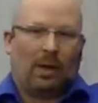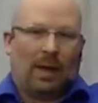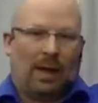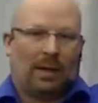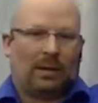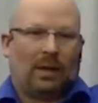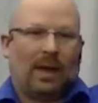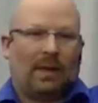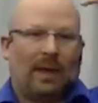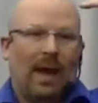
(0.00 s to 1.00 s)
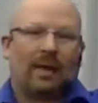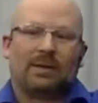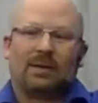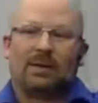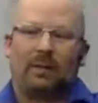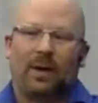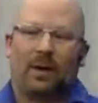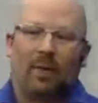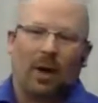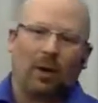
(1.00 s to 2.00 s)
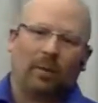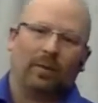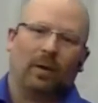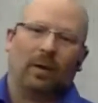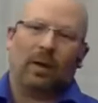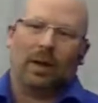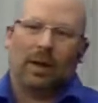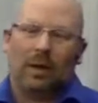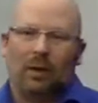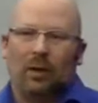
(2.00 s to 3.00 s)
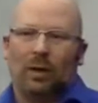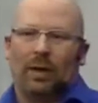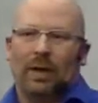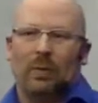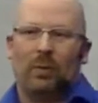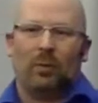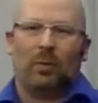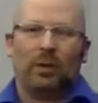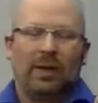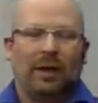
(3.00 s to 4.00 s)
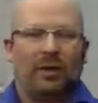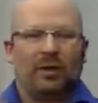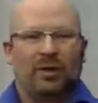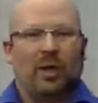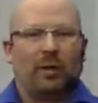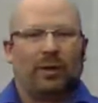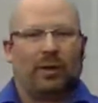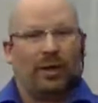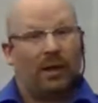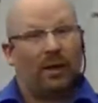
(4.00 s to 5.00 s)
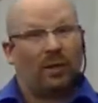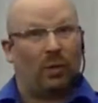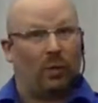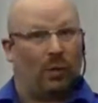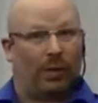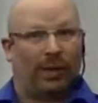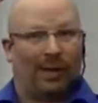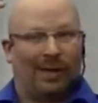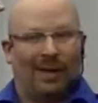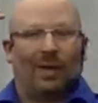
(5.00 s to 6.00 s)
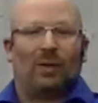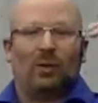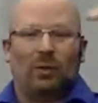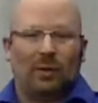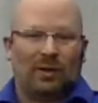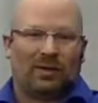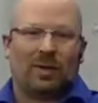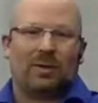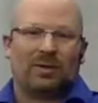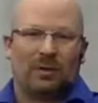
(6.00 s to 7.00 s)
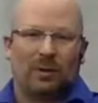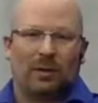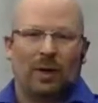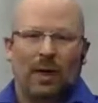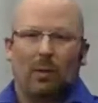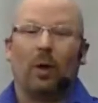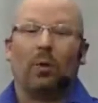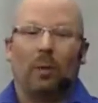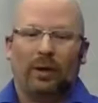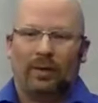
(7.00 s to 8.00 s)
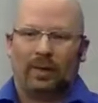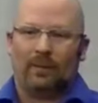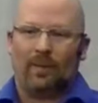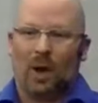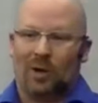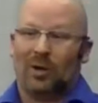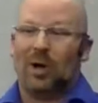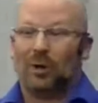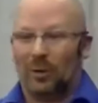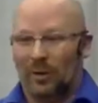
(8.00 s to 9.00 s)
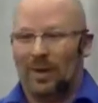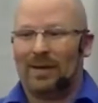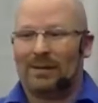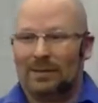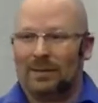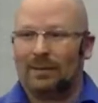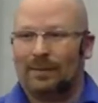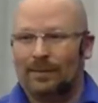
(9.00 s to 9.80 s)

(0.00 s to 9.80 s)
And that's very powerful. And knowing that when you put that energy out there and you get in tune with it, you can start to work with it on an ongoing basis.